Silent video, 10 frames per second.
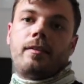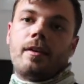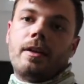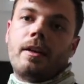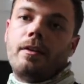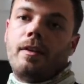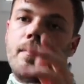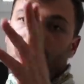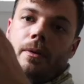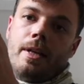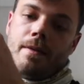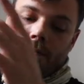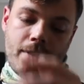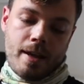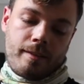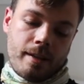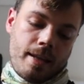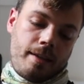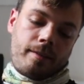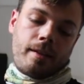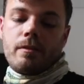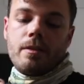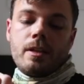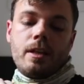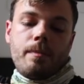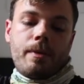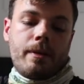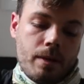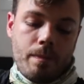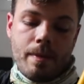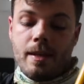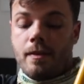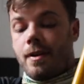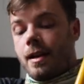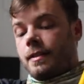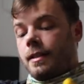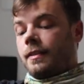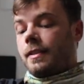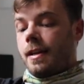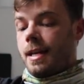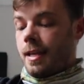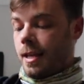So it goes in pointy end first, like this, through the loop, and then we bend it around to the side.